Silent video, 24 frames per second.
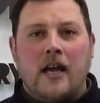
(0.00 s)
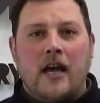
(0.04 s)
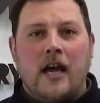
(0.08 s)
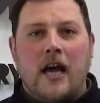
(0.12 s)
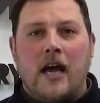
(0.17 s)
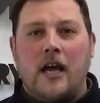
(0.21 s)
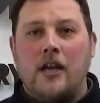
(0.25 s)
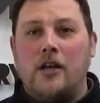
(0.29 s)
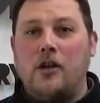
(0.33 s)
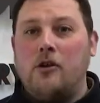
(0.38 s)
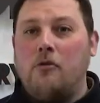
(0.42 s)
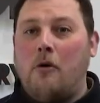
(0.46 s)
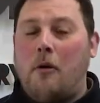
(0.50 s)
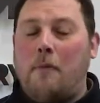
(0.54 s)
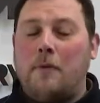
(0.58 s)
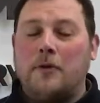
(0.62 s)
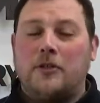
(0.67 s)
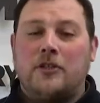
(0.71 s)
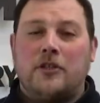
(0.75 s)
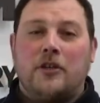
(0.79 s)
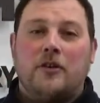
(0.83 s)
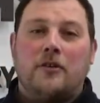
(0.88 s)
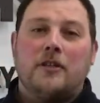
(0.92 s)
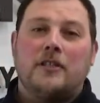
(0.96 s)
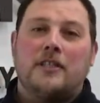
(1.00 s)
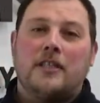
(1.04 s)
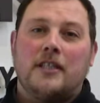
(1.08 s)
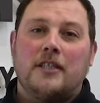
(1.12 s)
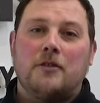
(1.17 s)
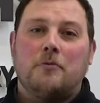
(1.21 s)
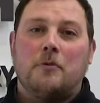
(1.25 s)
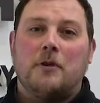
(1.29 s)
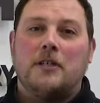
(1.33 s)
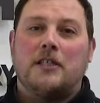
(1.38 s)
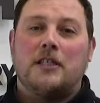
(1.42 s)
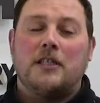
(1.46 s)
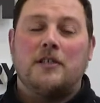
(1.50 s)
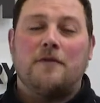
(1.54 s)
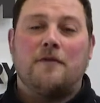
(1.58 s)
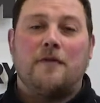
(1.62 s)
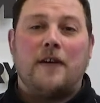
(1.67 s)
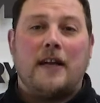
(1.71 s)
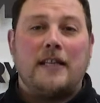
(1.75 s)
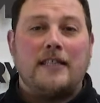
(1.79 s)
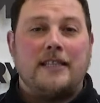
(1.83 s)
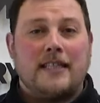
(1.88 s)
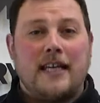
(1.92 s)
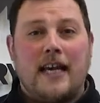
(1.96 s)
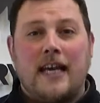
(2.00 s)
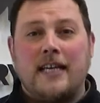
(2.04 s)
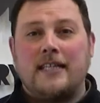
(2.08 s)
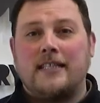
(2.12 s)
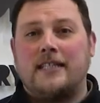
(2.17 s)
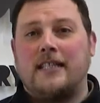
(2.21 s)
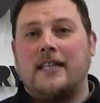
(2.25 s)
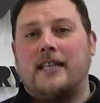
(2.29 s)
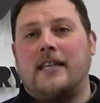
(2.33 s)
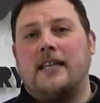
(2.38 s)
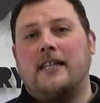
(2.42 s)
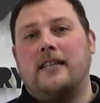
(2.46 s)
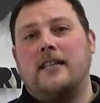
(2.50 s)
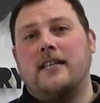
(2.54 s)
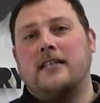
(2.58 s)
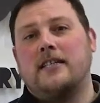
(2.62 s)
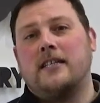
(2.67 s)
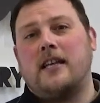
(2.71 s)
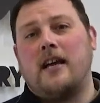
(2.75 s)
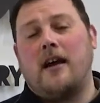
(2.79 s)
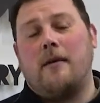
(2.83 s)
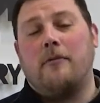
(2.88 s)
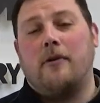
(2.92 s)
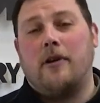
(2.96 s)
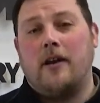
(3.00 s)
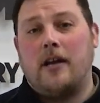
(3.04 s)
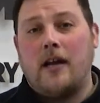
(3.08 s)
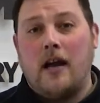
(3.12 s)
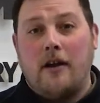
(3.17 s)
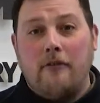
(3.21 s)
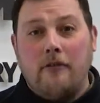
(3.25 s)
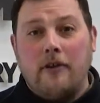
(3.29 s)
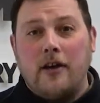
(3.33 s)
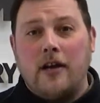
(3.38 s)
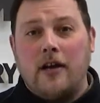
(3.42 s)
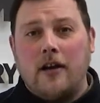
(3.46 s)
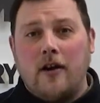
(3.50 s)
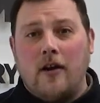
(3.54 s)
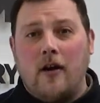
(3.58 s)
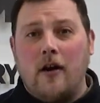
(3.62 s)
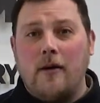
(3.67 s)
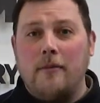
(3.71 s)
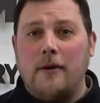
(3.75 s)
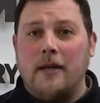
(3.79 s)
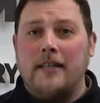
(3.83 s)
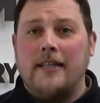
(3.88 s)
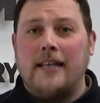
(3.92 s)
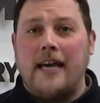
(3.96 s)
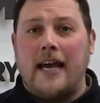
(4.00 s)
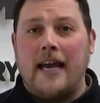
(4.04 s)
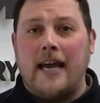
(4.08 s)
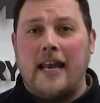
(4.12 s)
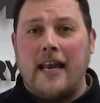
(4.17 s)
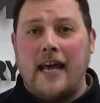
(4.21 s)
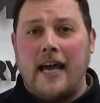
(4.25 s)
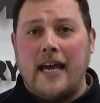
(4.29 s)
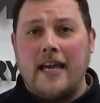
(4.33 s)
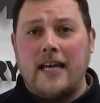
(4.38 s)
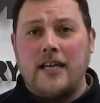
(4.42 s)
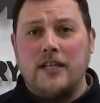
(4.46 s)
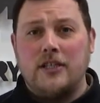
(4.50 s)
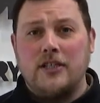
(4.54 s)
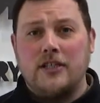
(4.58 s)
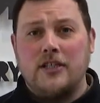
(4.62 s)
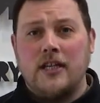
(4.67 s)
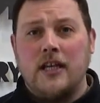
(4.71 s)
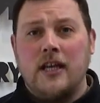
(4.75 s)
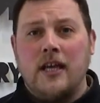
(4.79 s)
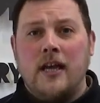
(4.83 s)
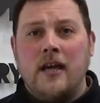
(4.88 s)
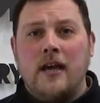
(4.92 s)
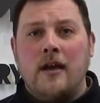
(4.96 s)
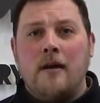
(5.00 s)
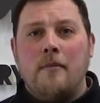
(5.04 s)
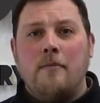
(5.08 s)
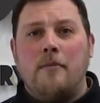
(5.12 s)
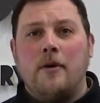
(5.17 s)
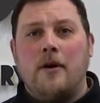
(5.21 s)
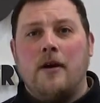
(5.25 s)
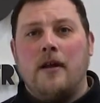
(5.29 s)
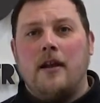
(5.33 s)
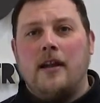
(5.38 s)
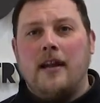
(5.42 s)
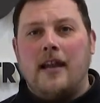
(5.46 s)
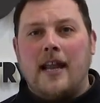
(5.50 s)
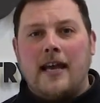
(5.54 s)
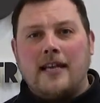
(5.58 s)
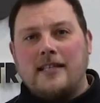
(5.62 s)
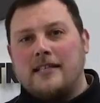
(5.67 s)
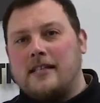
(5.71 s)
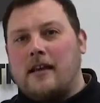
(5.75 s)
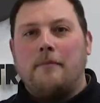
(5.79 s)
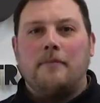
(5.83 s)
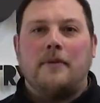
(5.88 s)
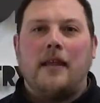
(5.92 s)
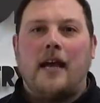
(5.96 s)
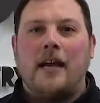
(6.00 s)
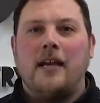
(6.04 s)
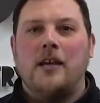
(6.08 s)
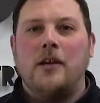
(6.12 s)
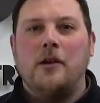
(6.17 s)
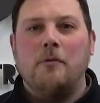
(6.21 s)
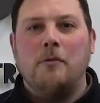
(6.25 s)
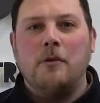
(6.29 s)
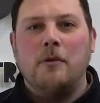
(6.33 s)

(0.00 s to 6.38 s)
and new opportunities, which is fantastic in this current climate and day and age. But let's update you